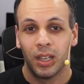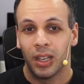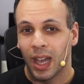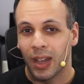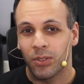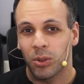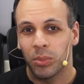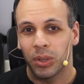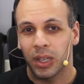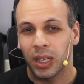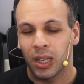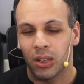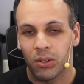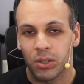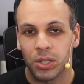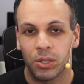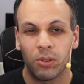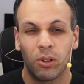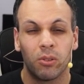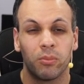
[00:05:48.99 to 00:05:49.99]
Everybody here
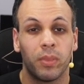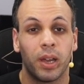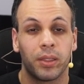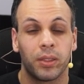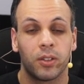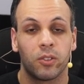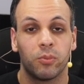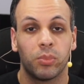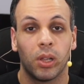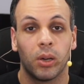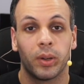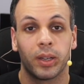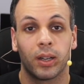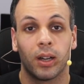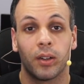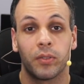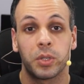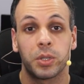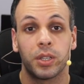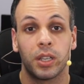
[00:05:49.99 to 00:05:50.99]
has their own method of blowing
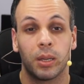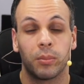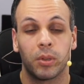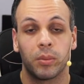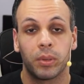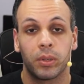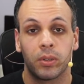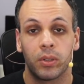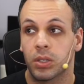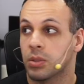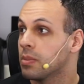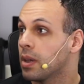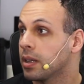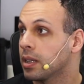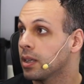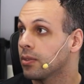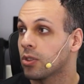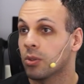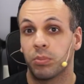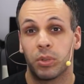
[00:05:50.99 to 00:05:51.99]
off steam. And because
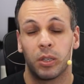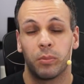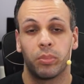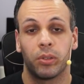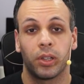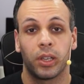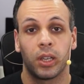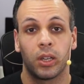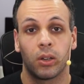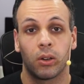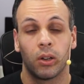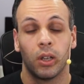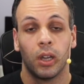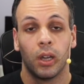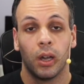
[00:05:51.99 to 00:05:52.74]
many of the people here